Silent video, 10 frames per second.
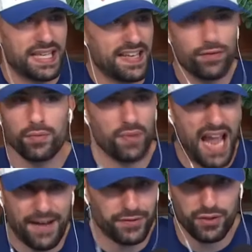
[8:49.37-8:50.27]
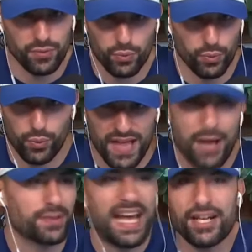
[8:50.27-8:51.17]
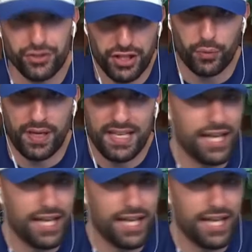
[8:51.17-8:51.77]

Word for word: even after with how last year went.